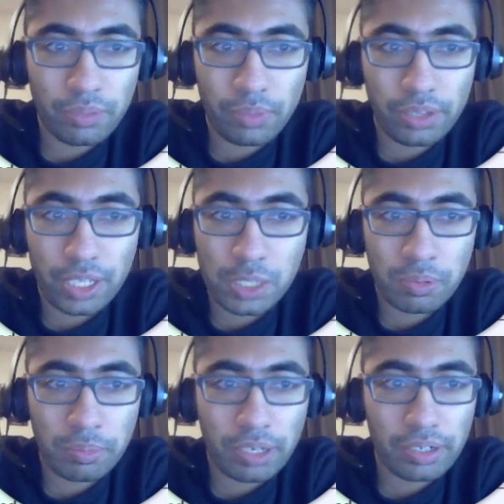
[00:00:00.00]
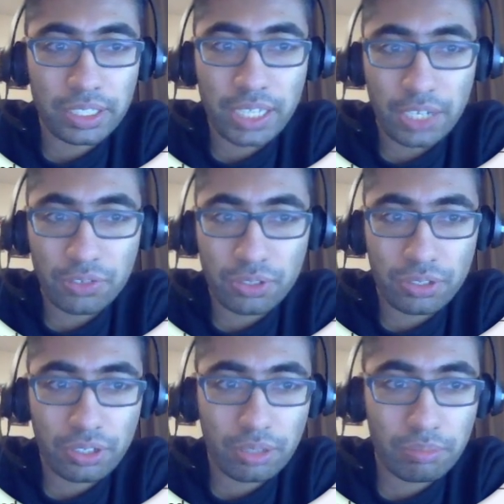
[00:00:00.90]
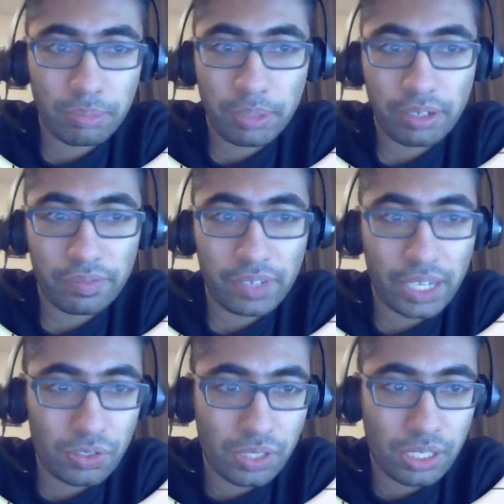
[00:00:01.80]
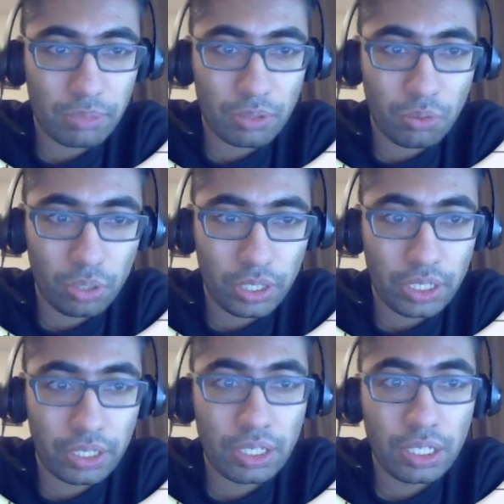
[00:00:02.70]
Whether that's preparing a tax return, preparing a financial statement audit,